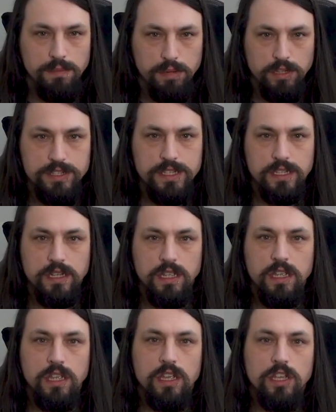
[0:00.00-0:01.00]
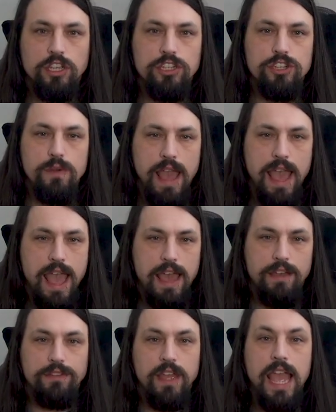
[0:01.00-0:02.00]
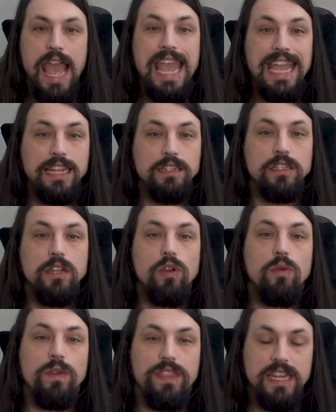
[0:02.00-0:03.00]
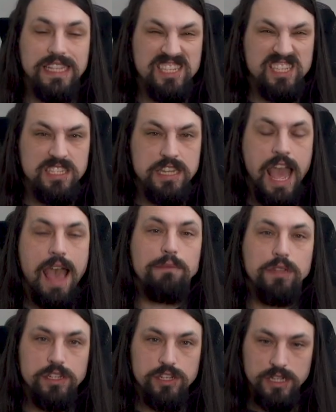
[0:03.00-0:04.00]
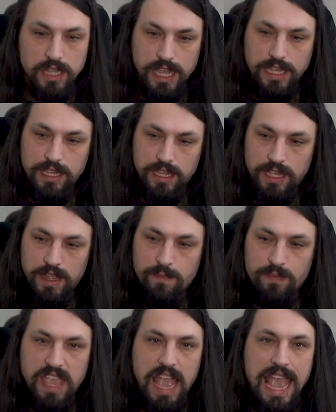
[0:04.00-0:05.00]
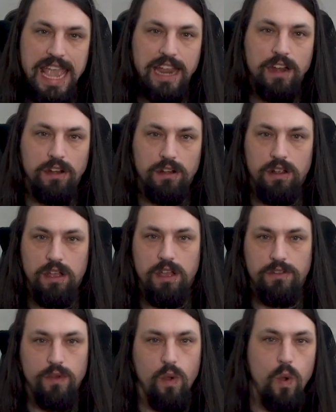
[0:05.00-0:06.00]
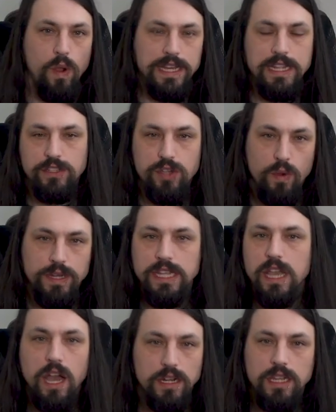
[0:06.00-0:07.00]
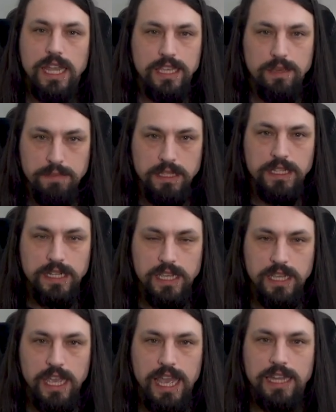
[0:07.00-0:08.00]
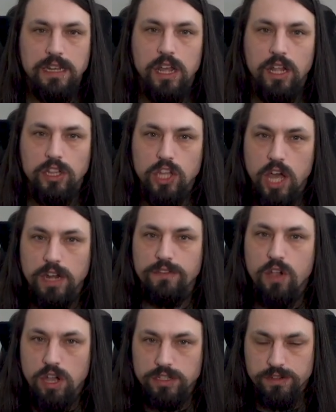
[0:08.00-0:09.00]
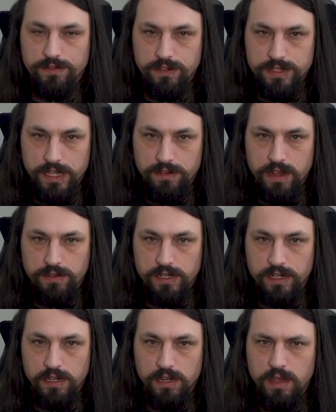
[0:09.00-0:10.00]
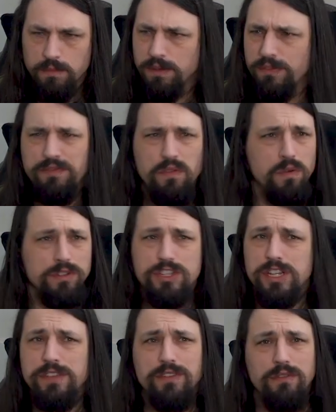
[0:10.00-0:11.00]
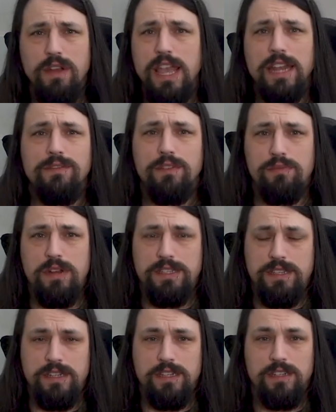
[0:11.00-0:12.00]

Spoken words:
a person could you have? And with an established like air of hoity-toity unlikability and a lot of controversy around her before she even ran for president.